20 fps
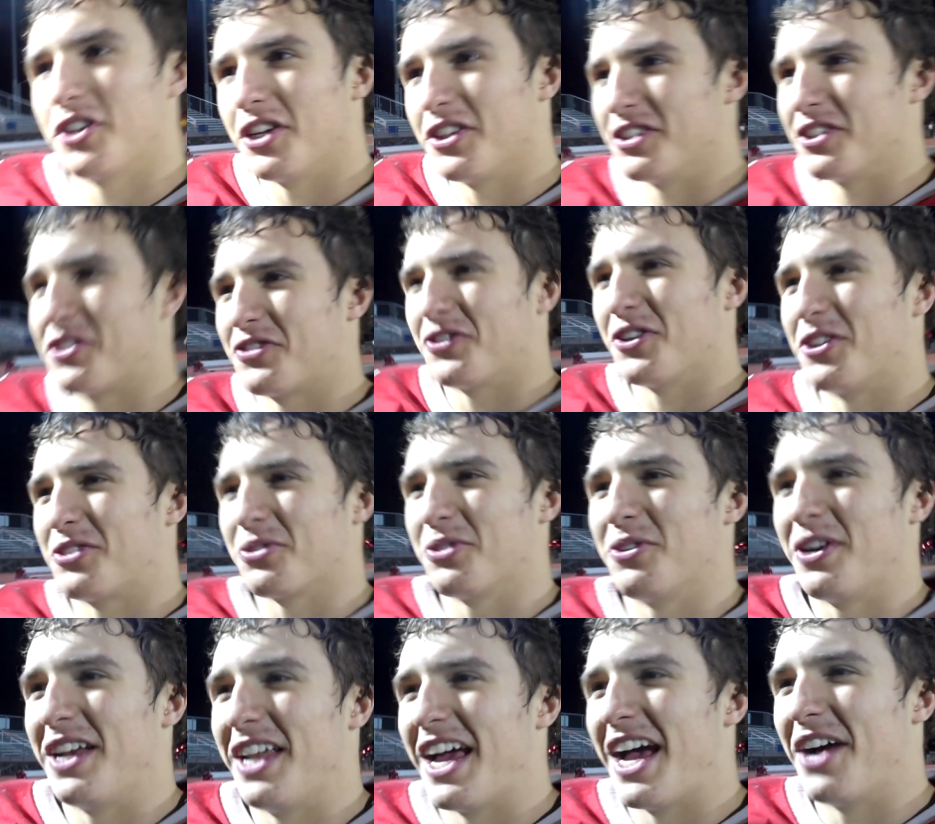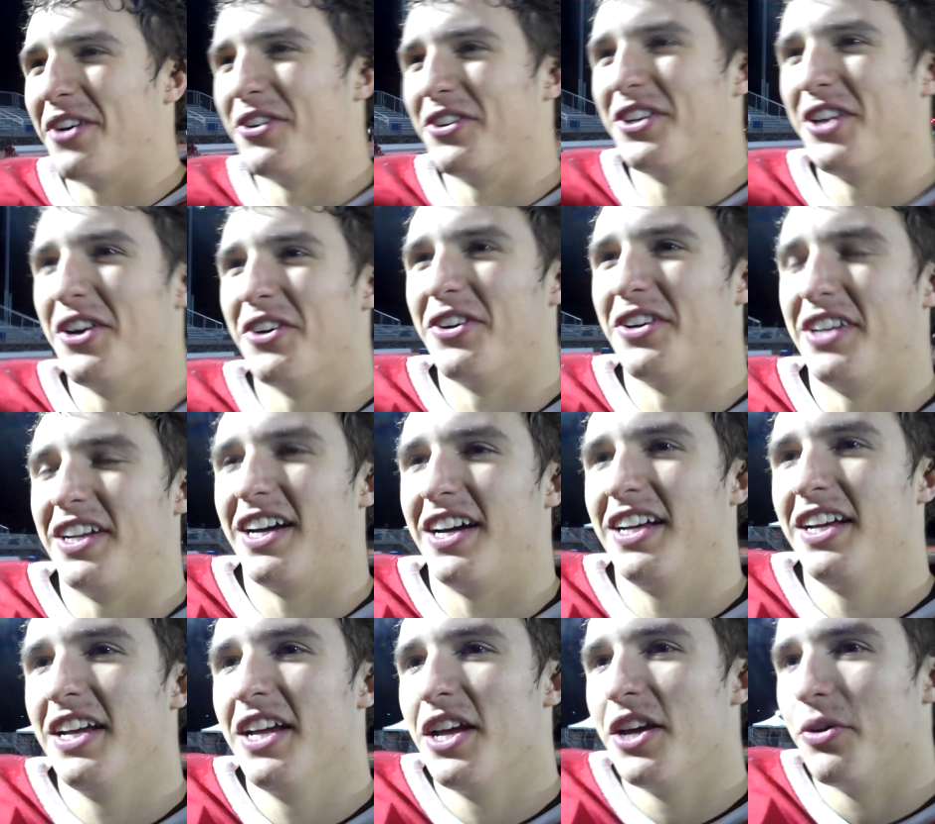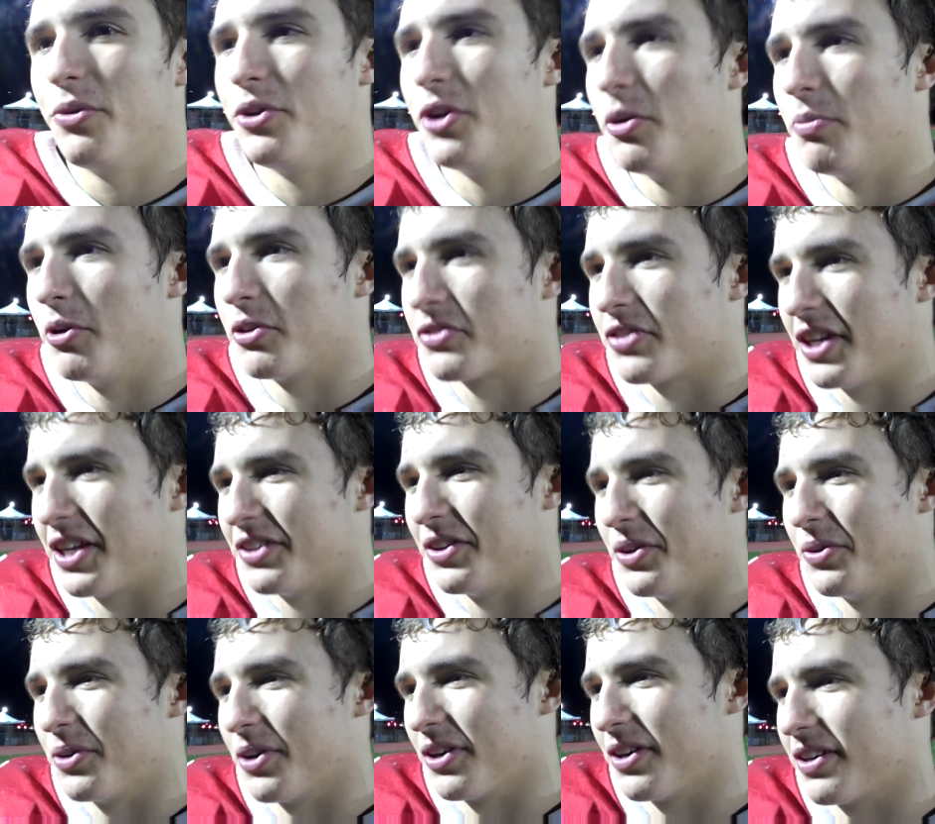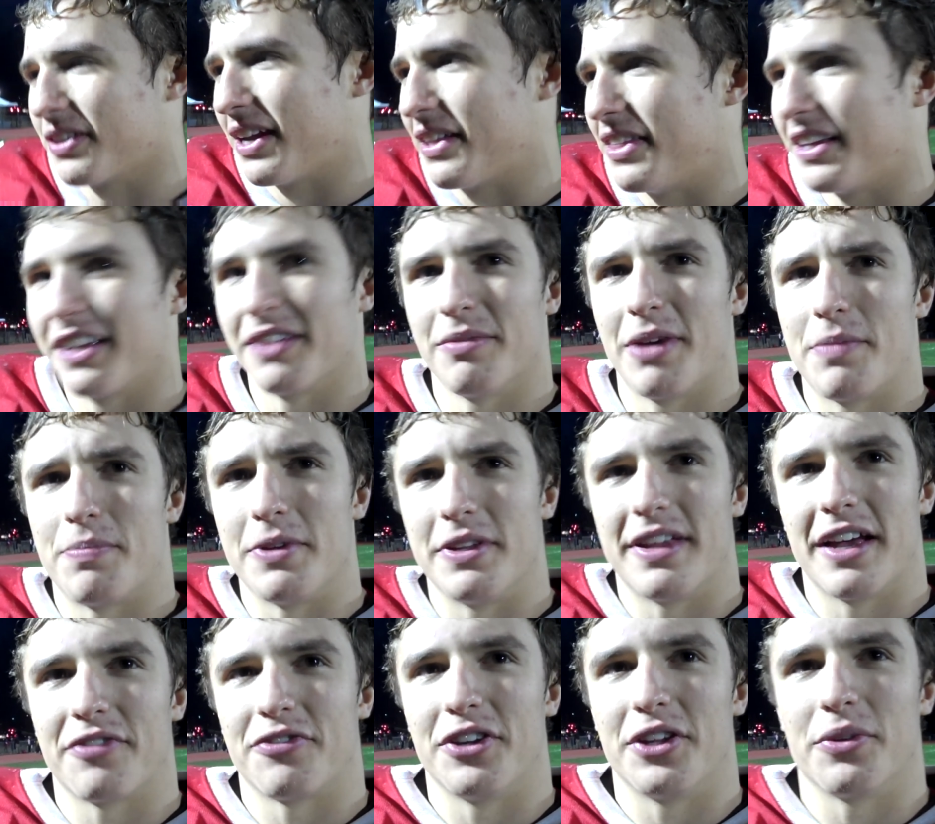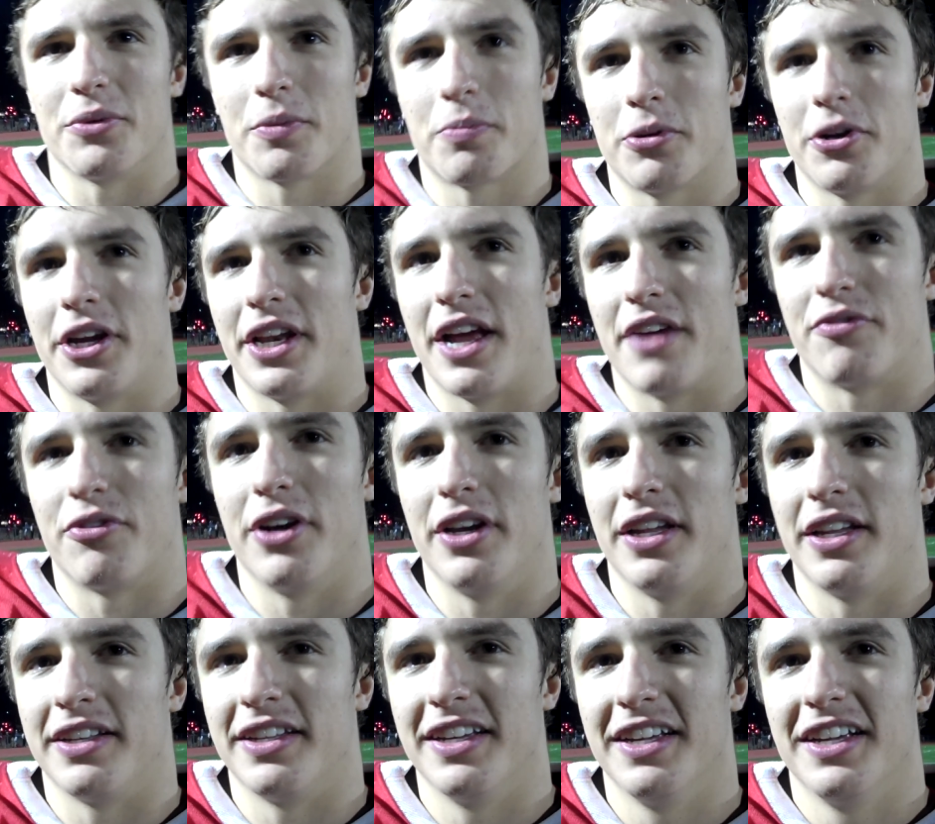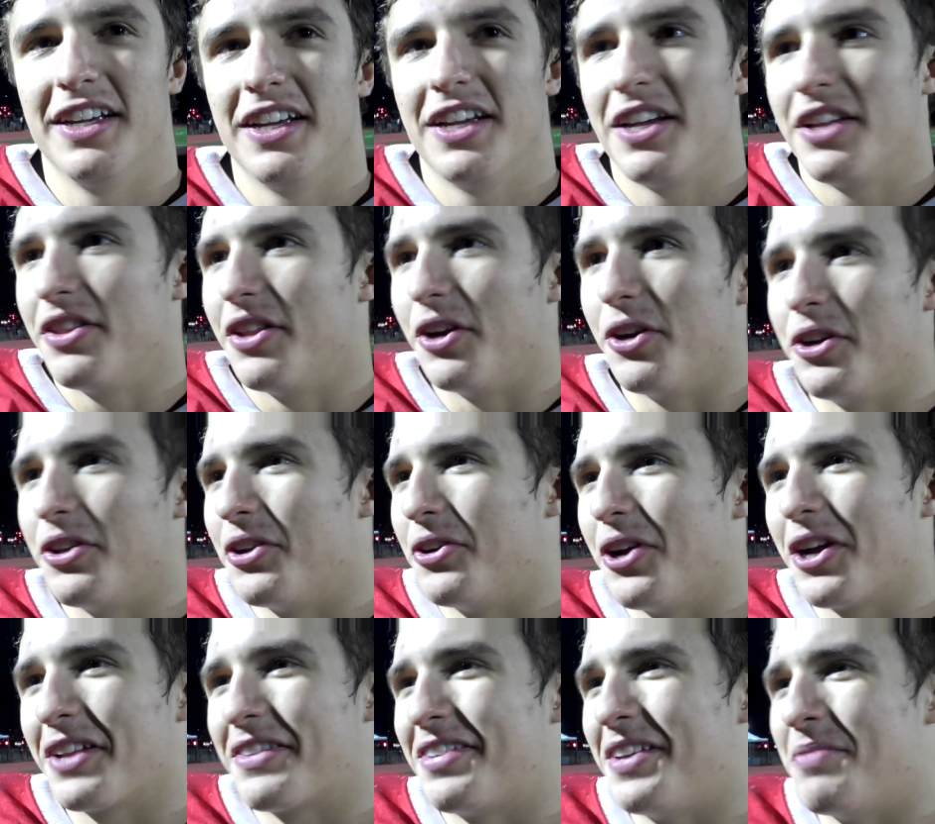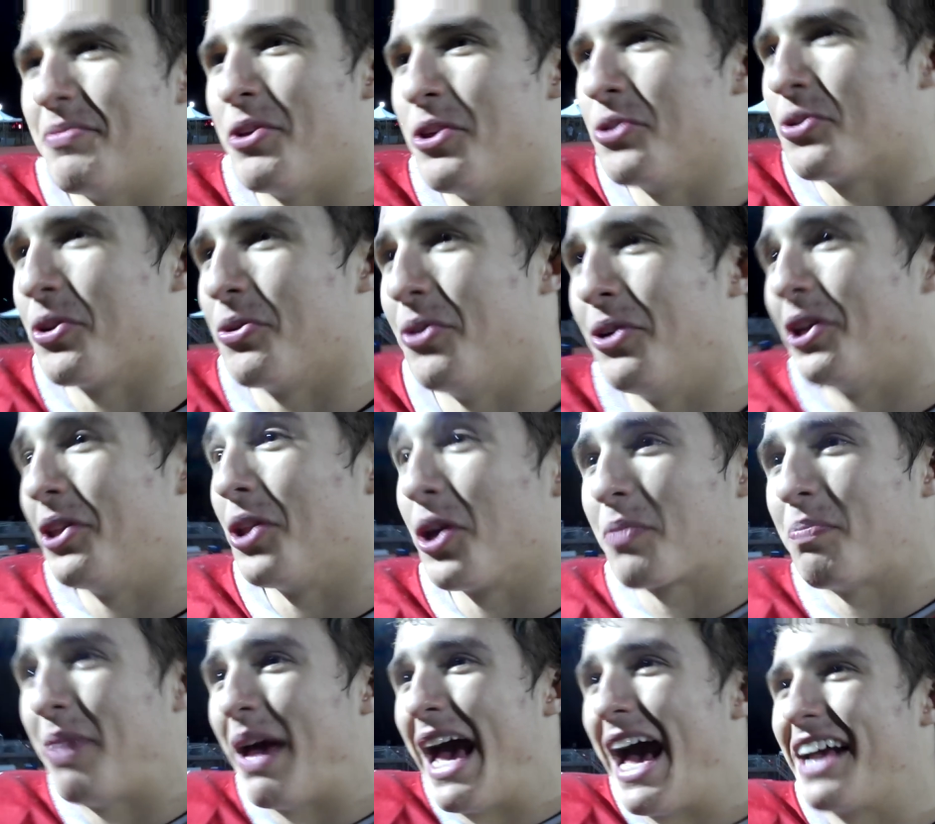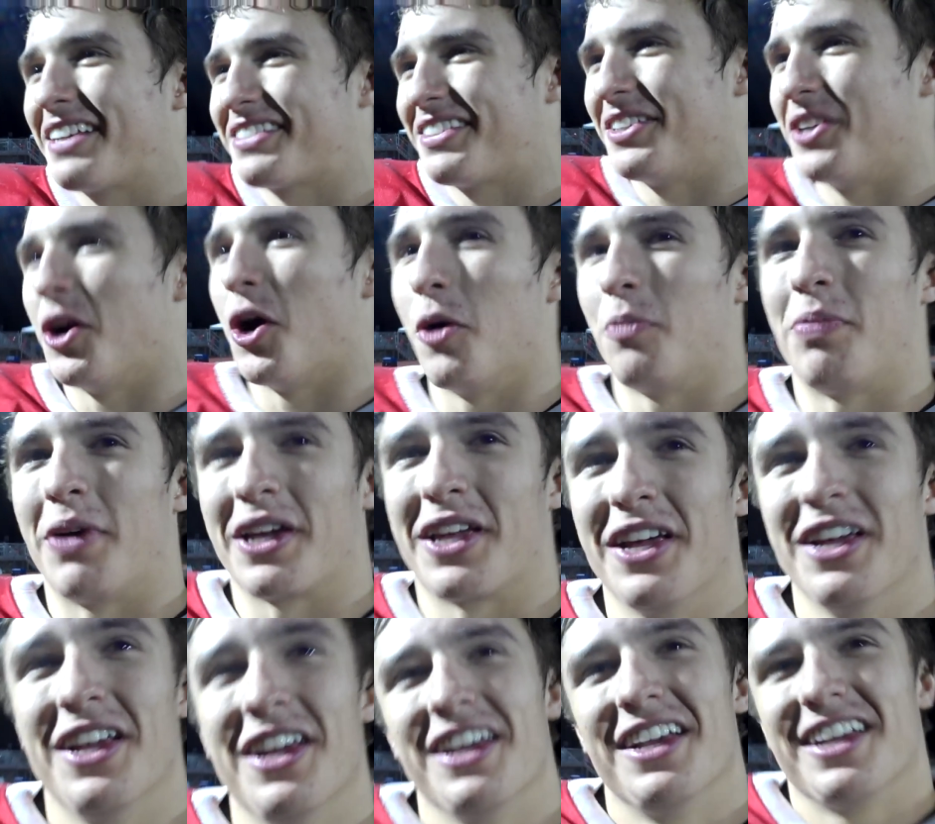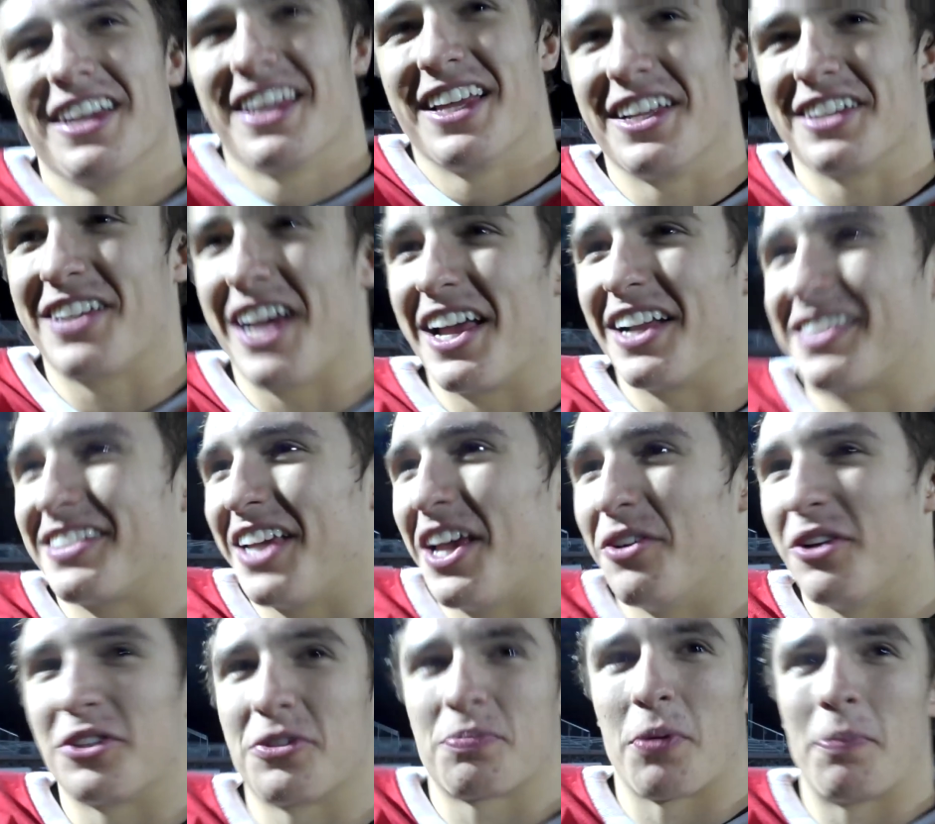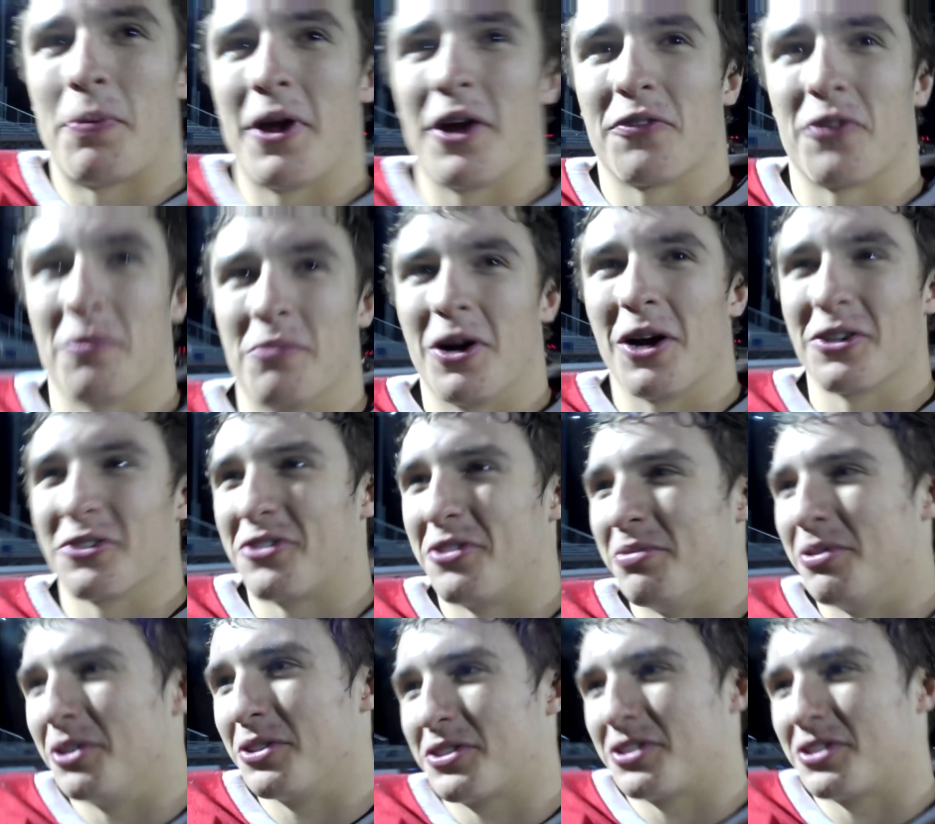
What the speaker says: on this first one right now, you know, and we know most likely we're, I think it might be definite, that we're playing Everett, and they're not a team that you can really look past and kind of say, let's prepare for Barnstable.